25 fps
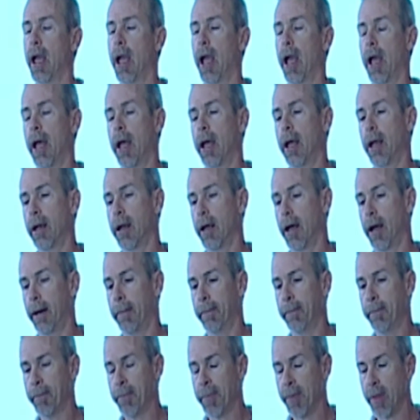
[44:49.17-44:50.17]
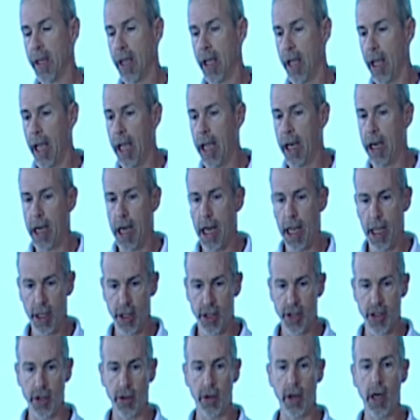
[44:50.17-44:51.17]

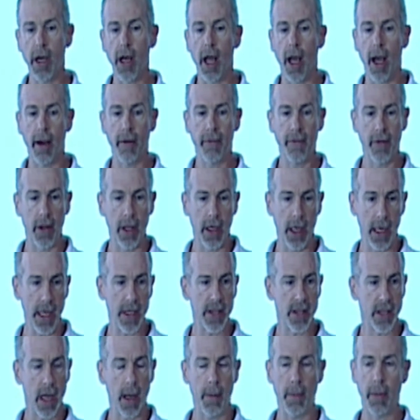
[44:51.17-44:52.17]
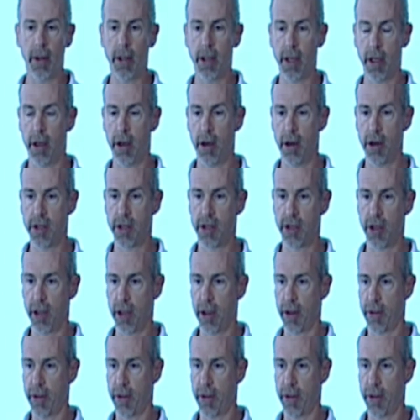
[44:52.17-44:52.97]
And soon enough, in the next couple of years,